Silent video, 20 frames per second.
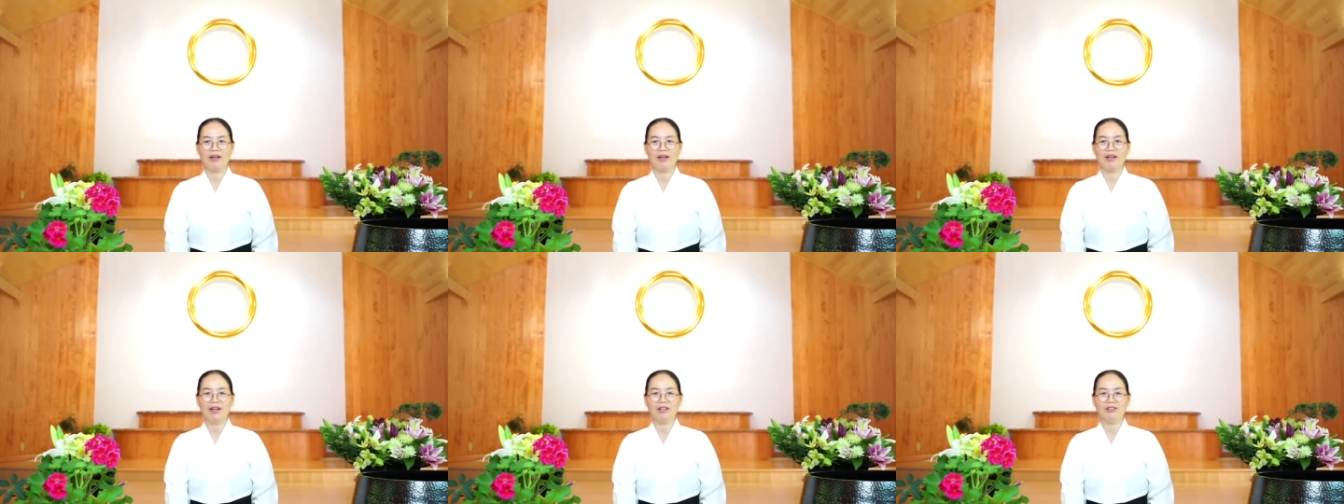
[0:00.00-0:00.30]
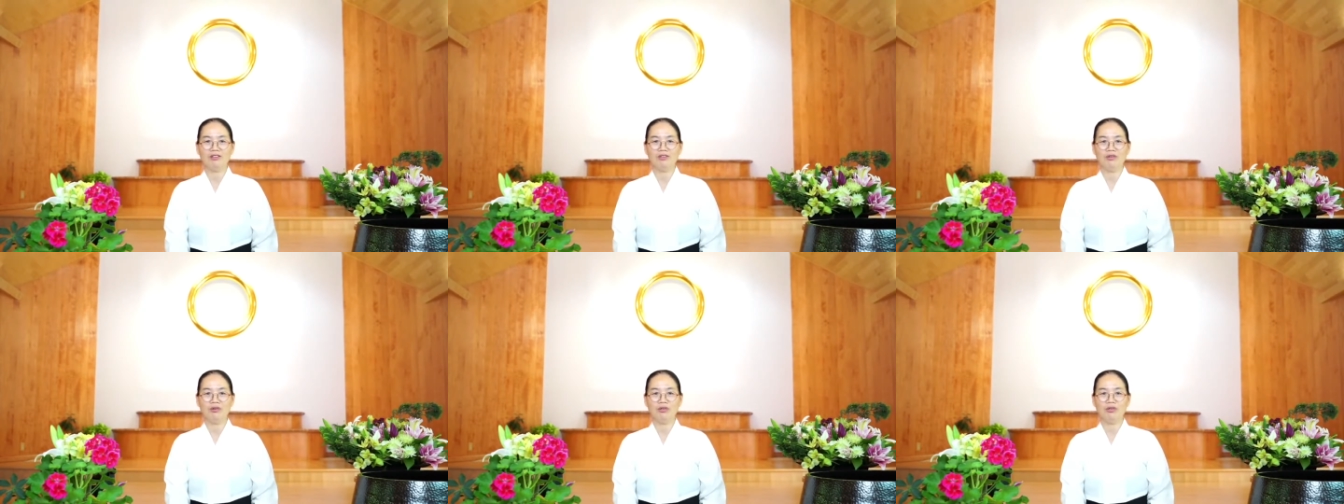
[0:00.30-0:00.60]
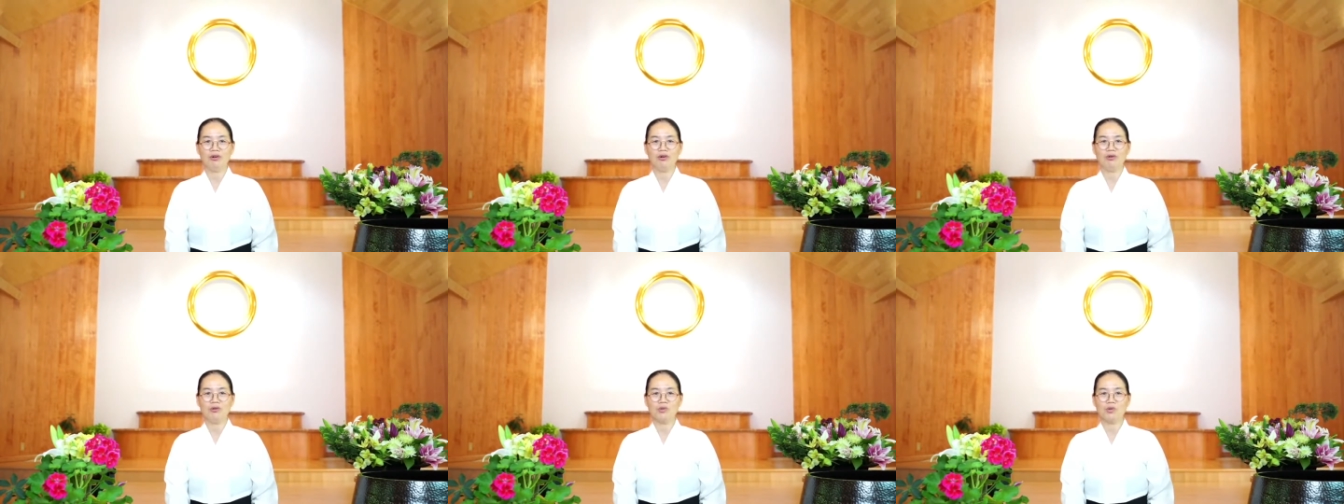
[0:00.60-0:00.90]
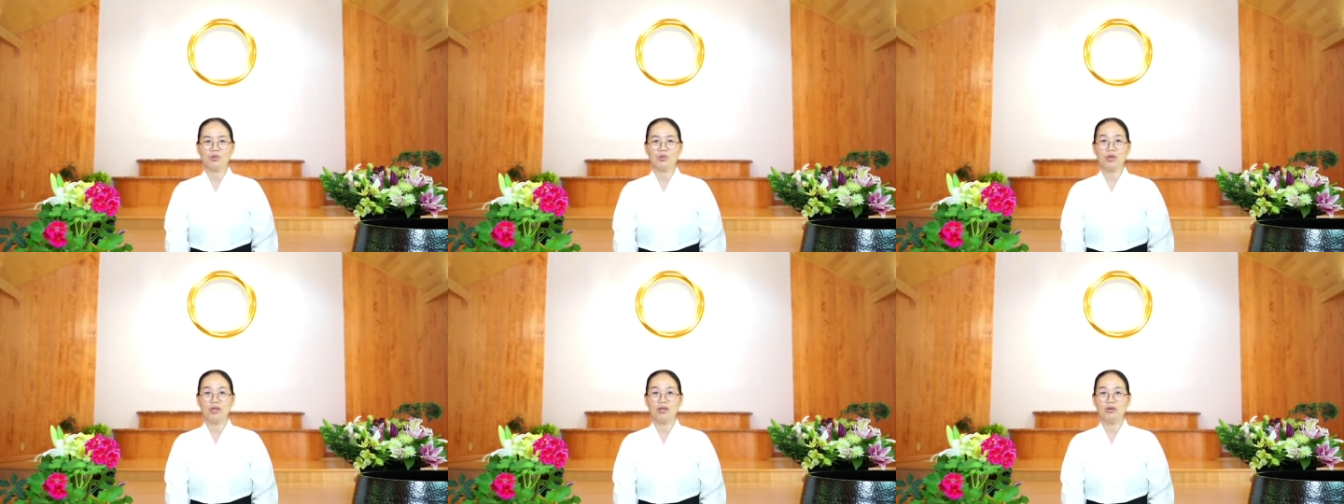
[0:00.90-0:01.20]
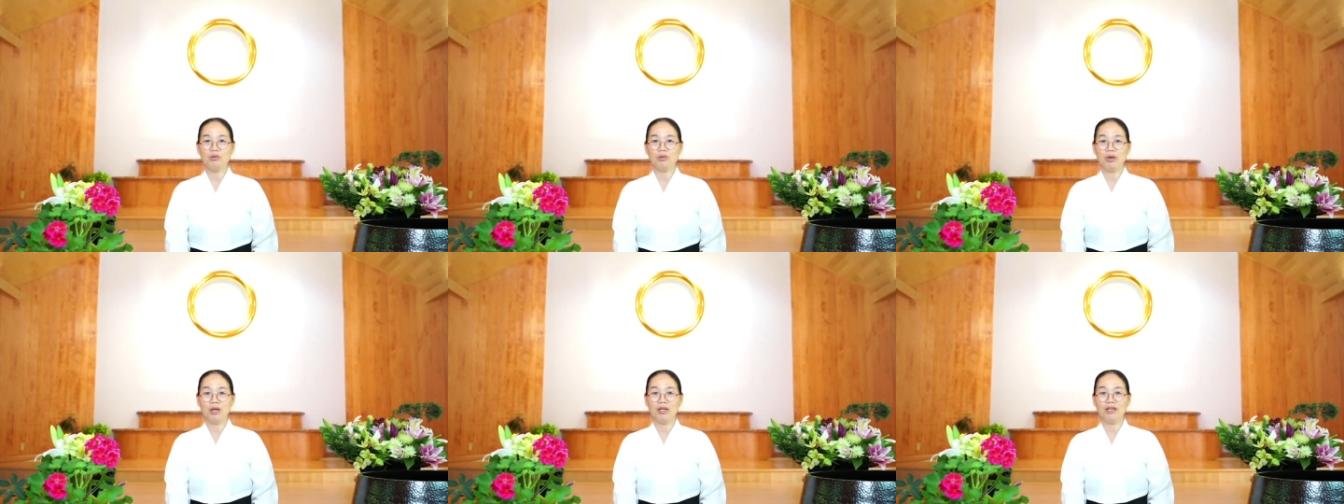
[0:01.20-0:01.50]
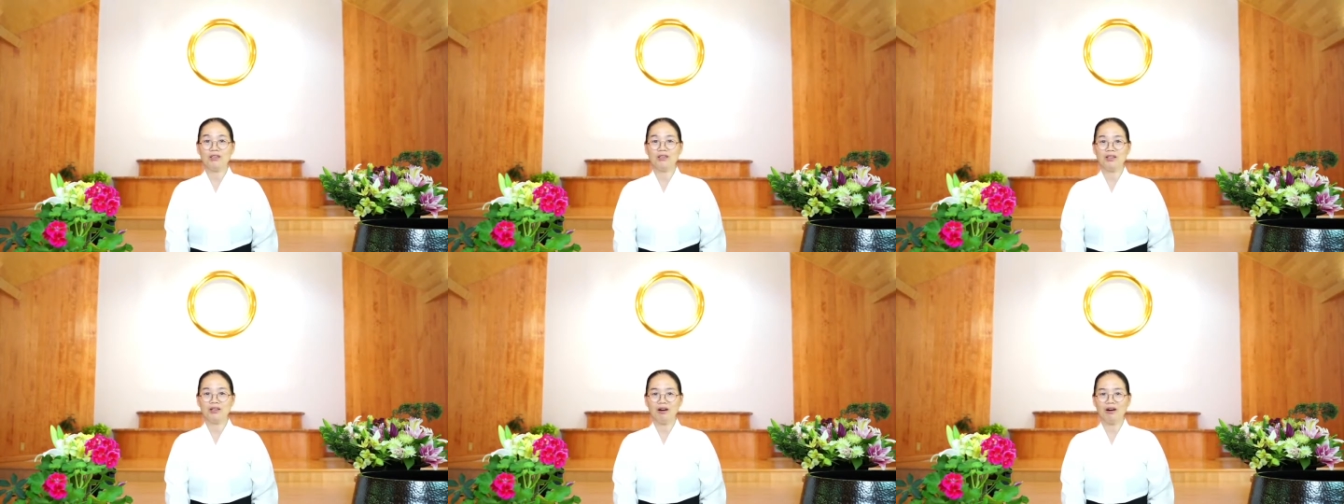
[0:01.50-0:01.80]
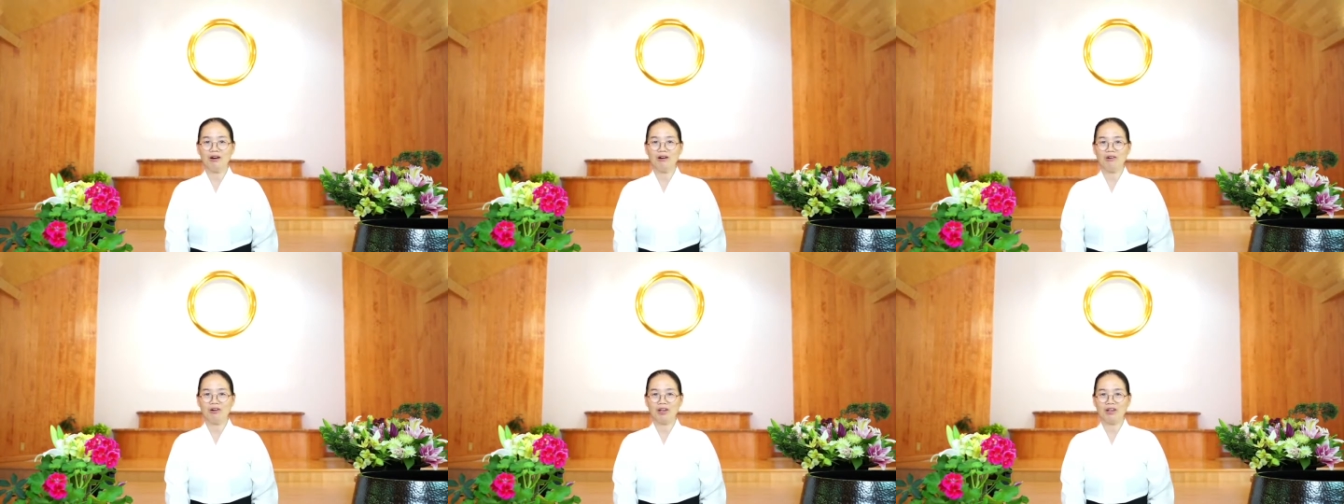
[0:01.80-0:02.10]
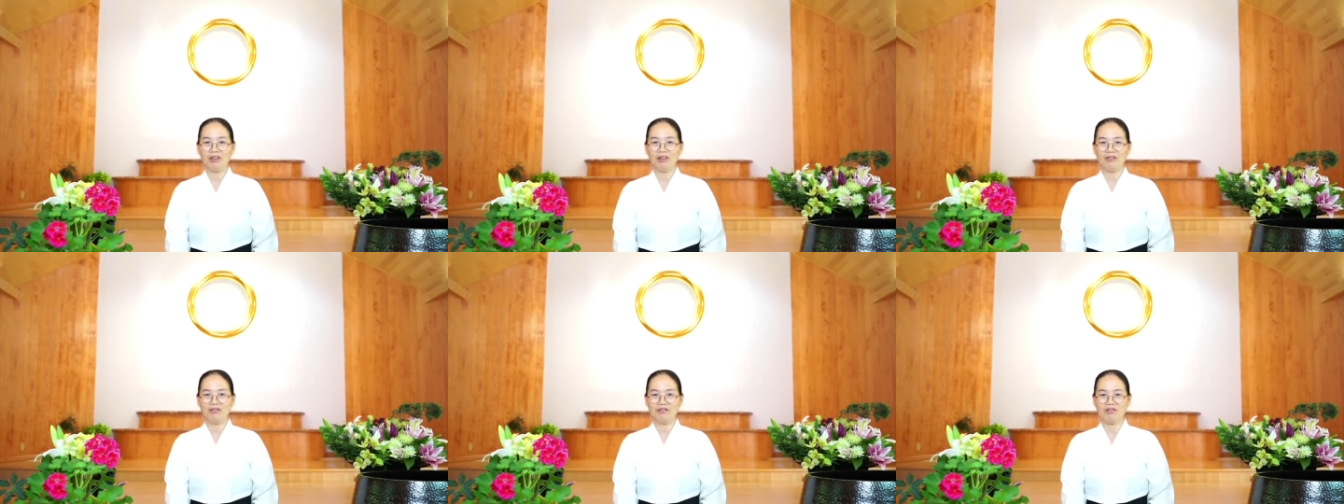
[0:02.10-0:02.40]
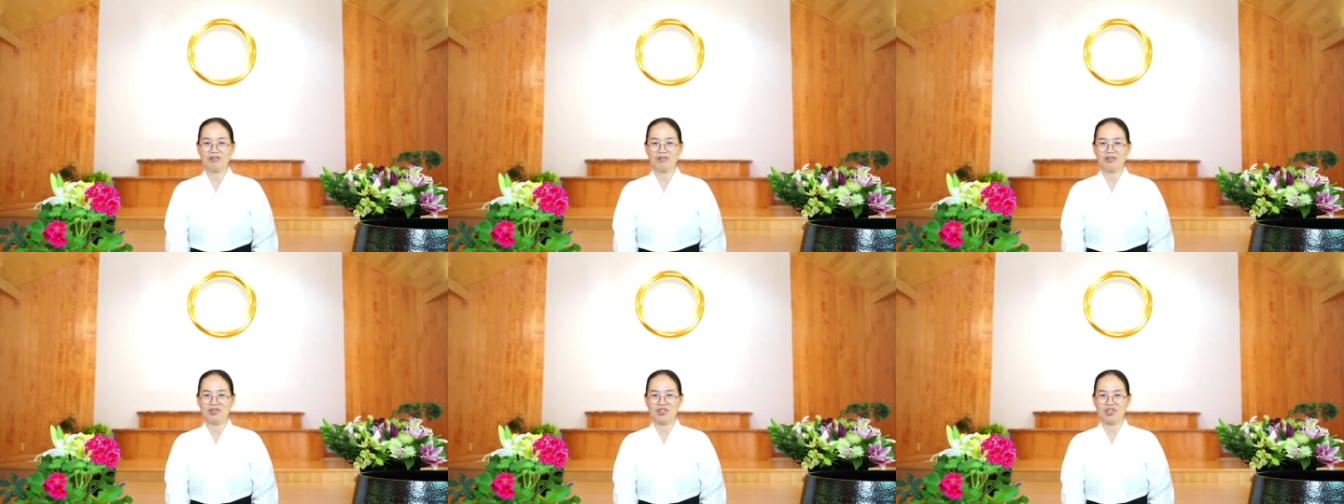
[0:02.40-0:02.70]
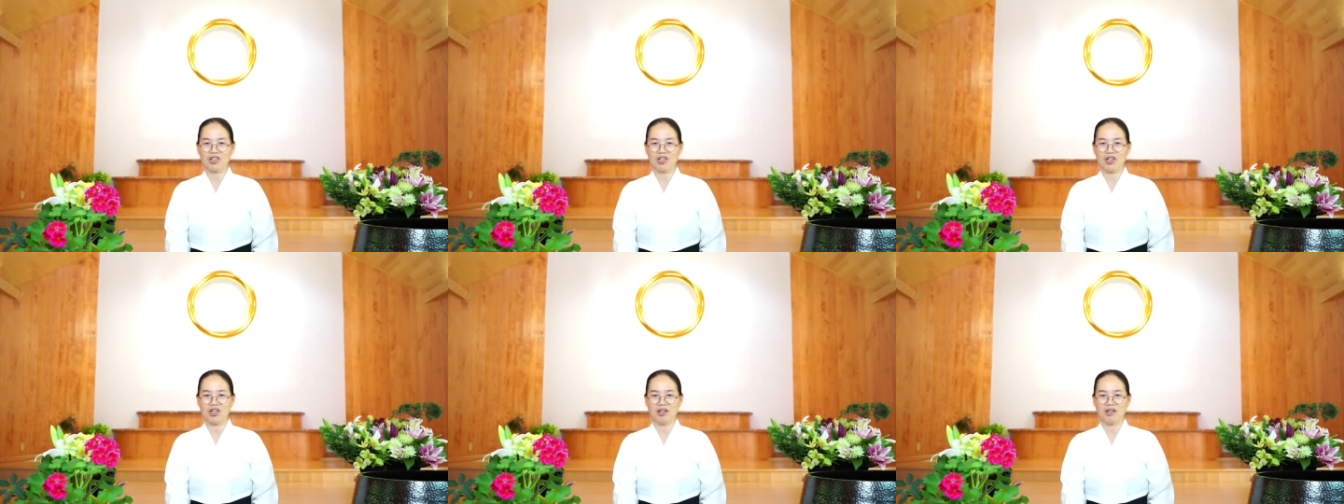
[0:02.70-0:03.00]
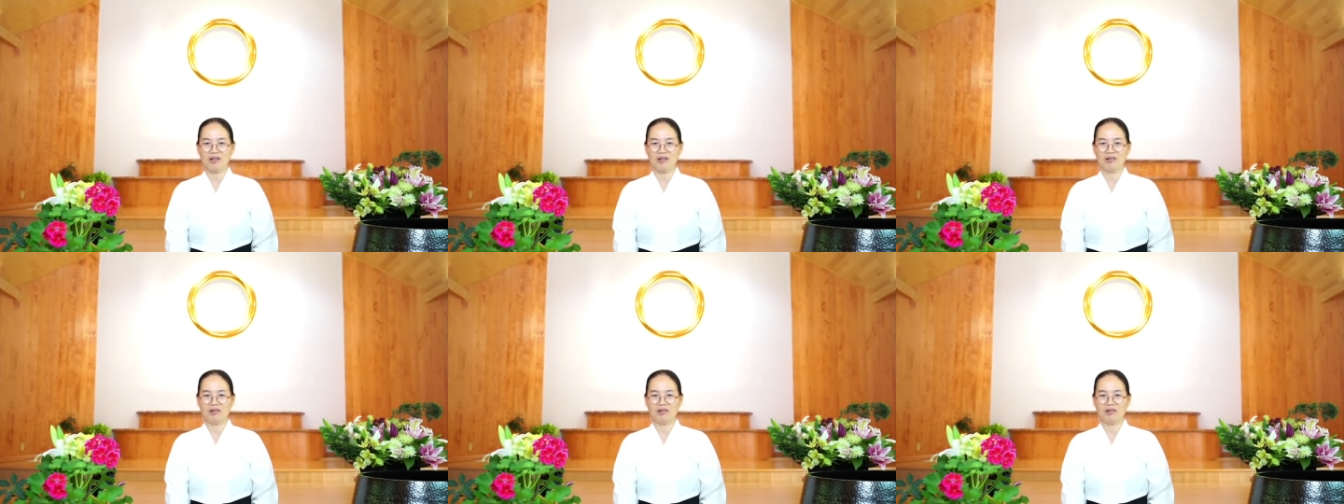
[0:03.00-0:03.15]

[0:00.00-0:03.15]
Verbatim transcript: and to those we will know in the future.